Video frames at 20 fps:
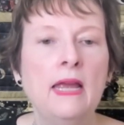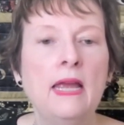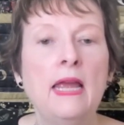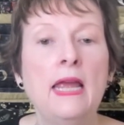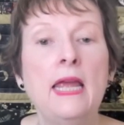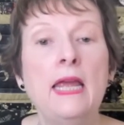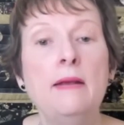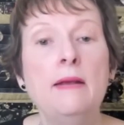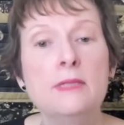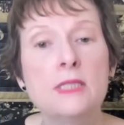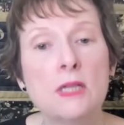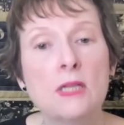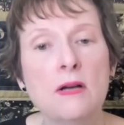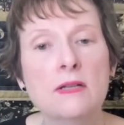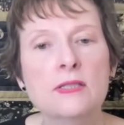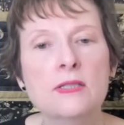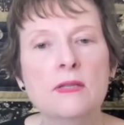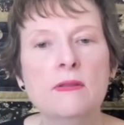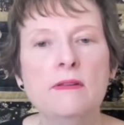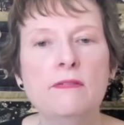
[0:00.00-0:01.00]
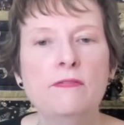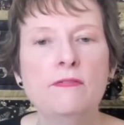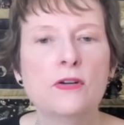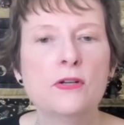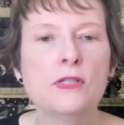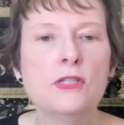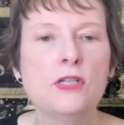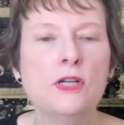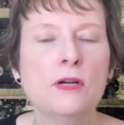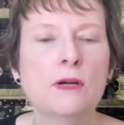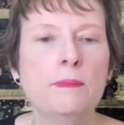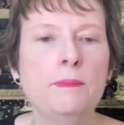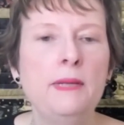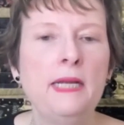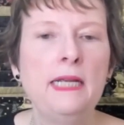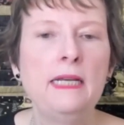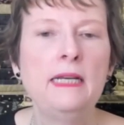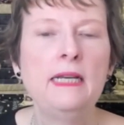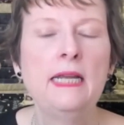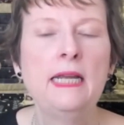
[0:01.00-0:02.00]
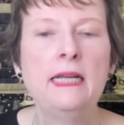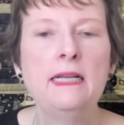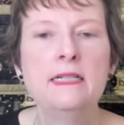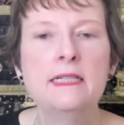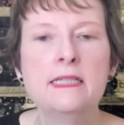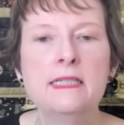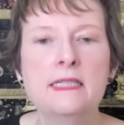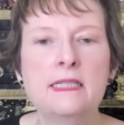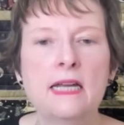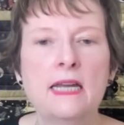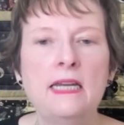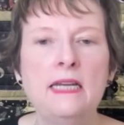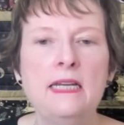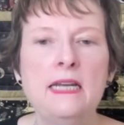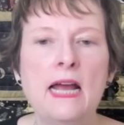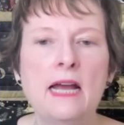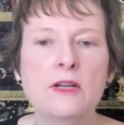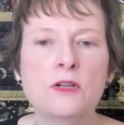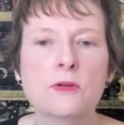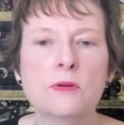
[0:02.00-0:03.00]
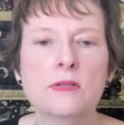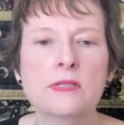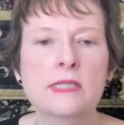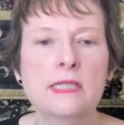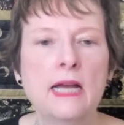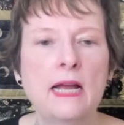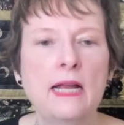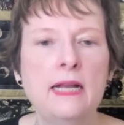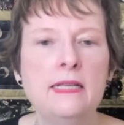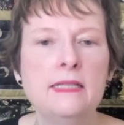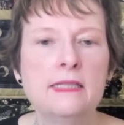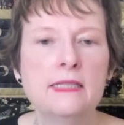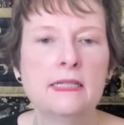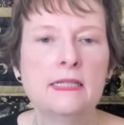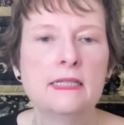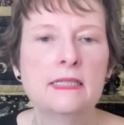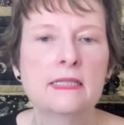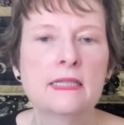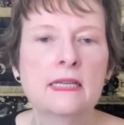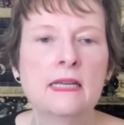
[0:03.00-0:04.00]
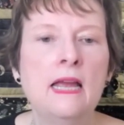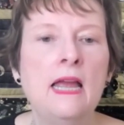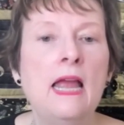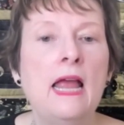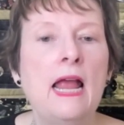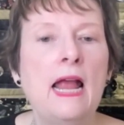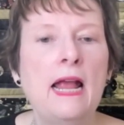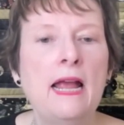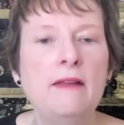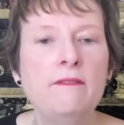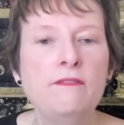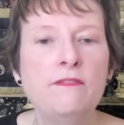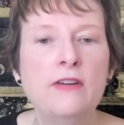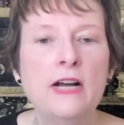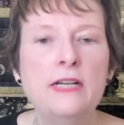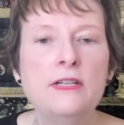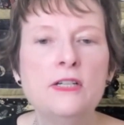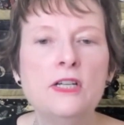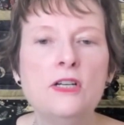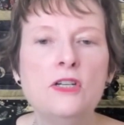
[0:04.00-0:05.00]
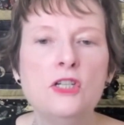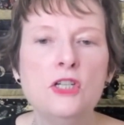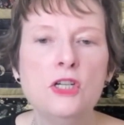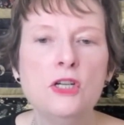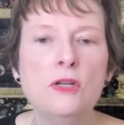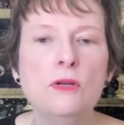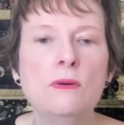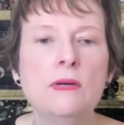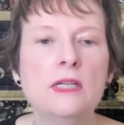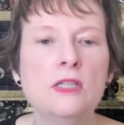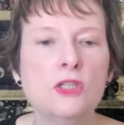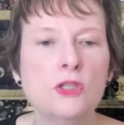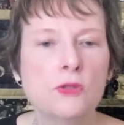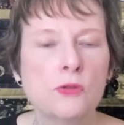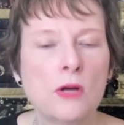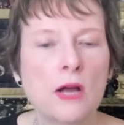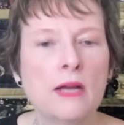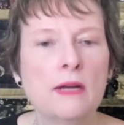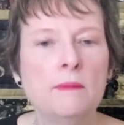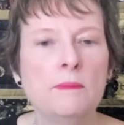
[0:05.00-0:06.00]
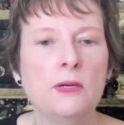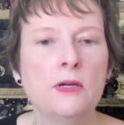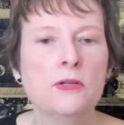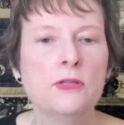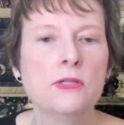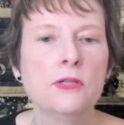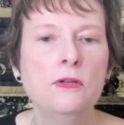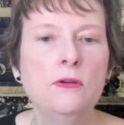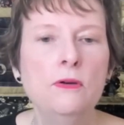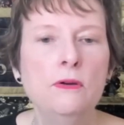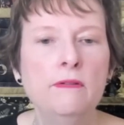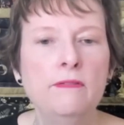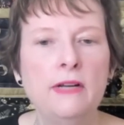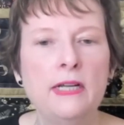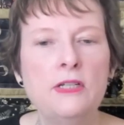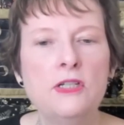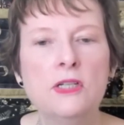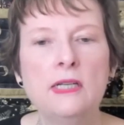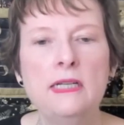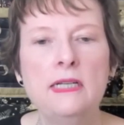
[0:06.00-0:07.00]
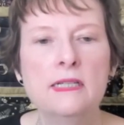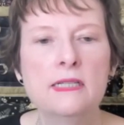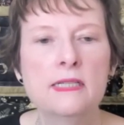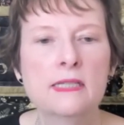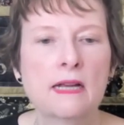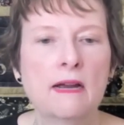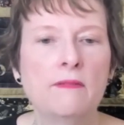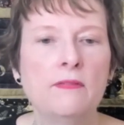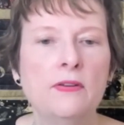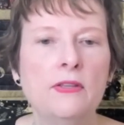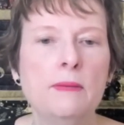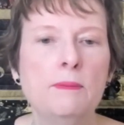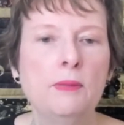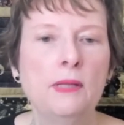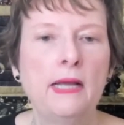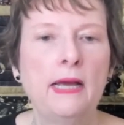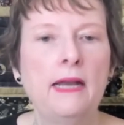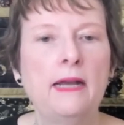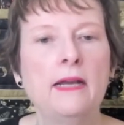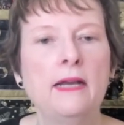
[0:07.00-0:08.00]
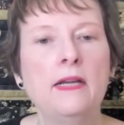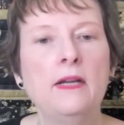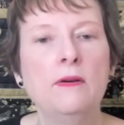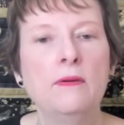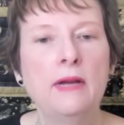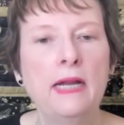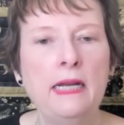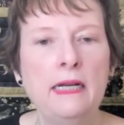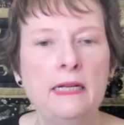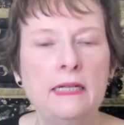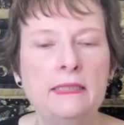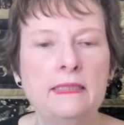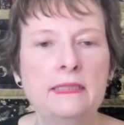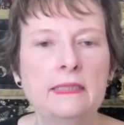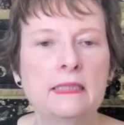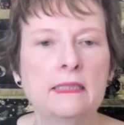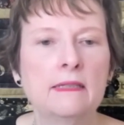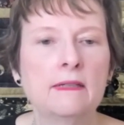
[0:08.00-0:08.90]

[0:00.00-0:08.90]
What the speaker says: He was also the first European king to study natural sciences and funded 2 astronomers who eventually discovered the planet Uranus.